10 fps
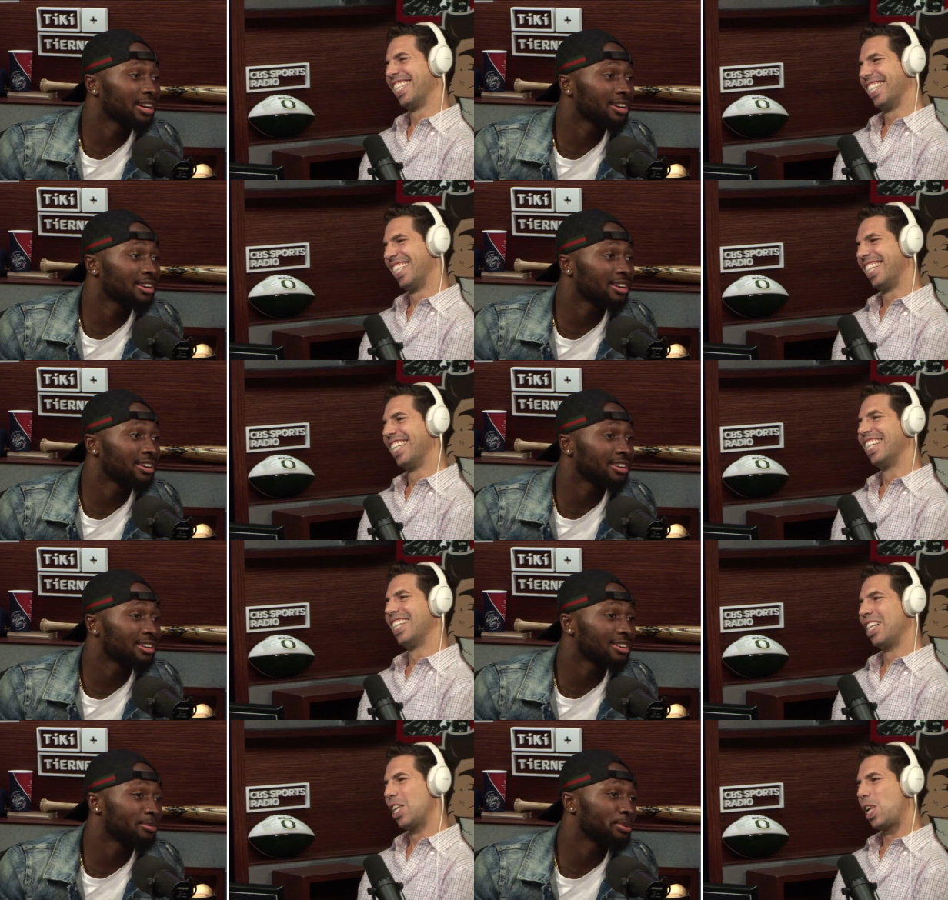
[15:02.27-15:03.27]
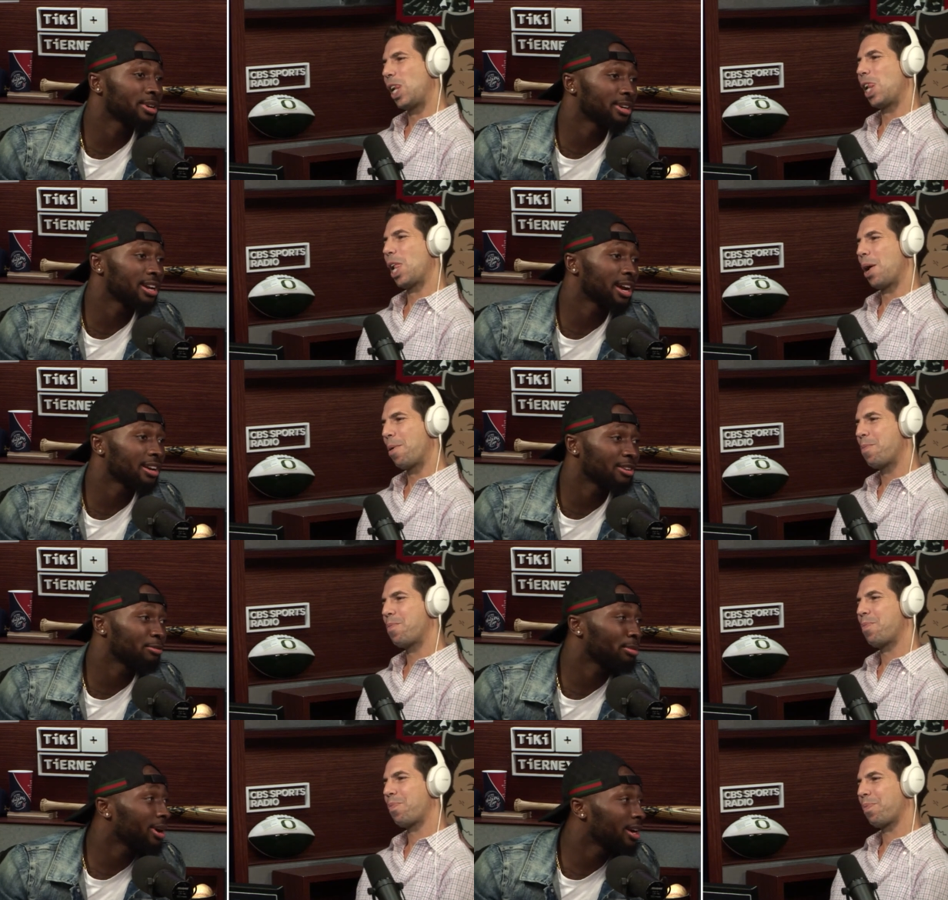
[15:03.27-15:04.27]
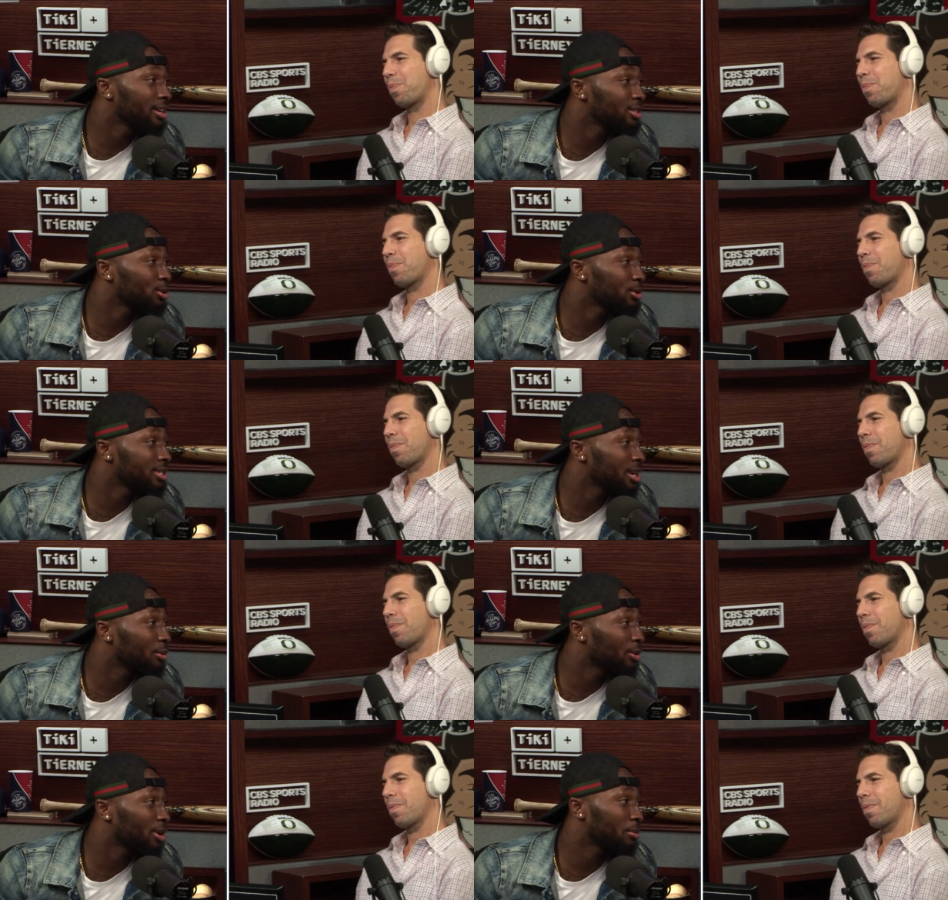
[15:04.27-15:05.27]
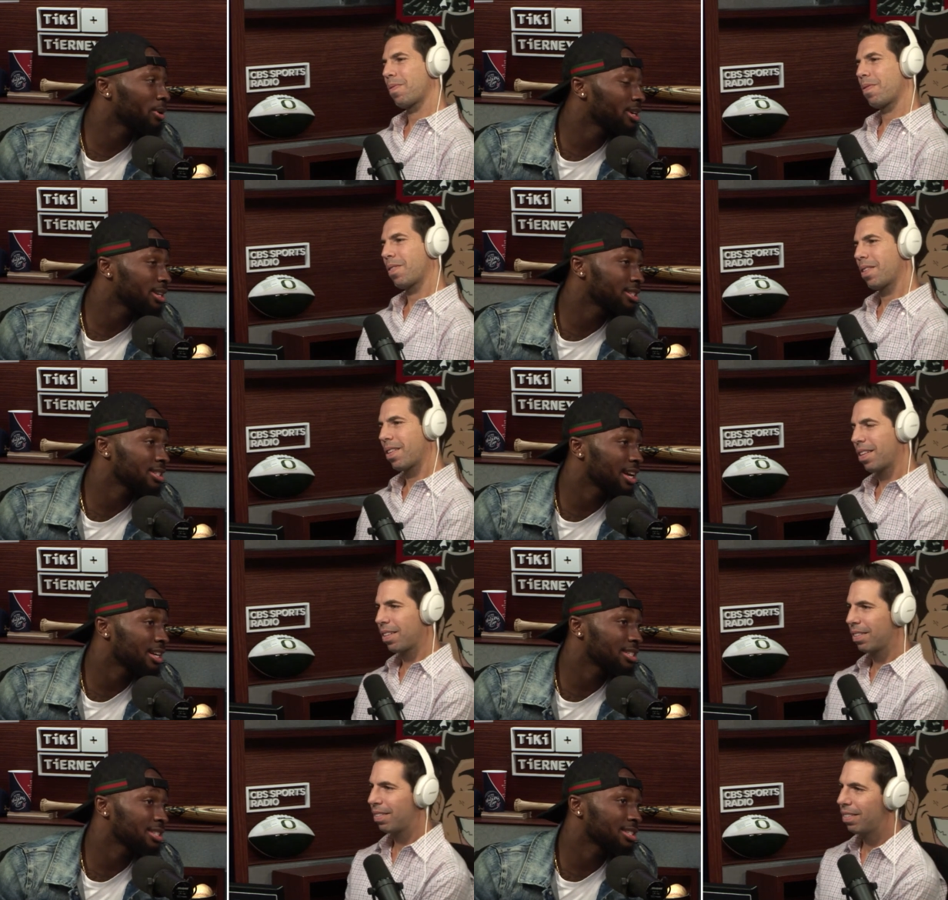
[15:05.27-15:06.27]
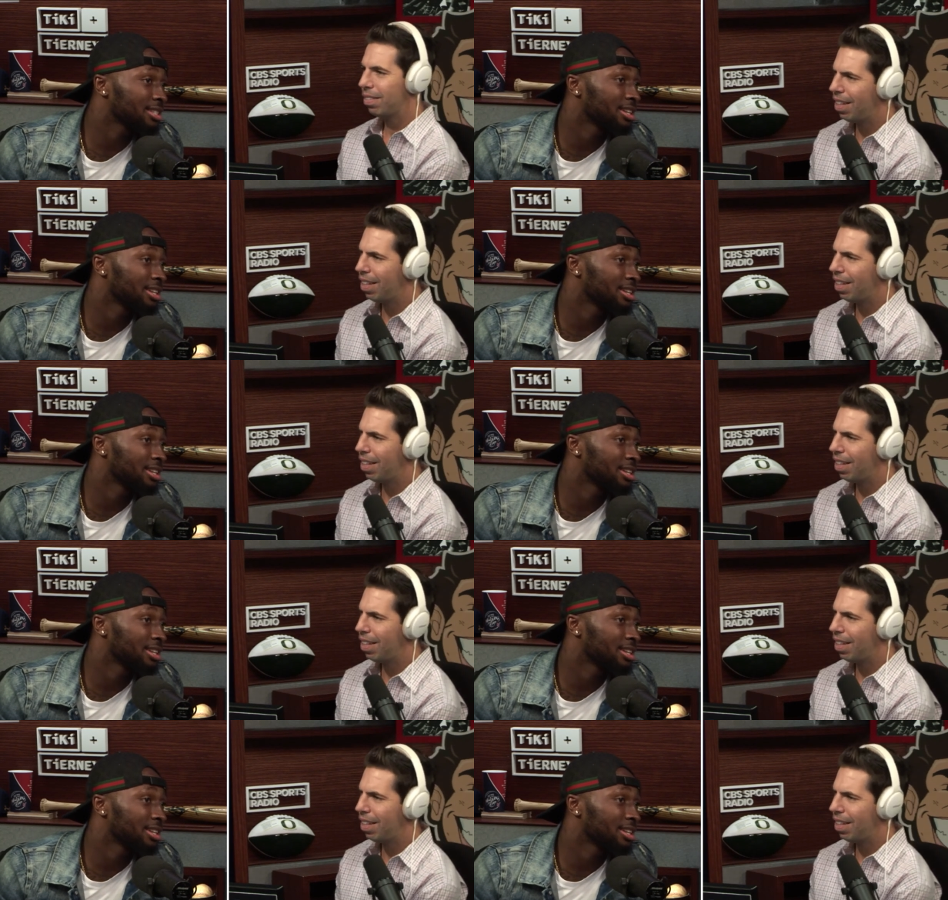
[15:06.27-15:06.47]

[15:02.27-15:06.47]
Speaker 1: get a, a, put a negative brand towards that word, but it, it's not just.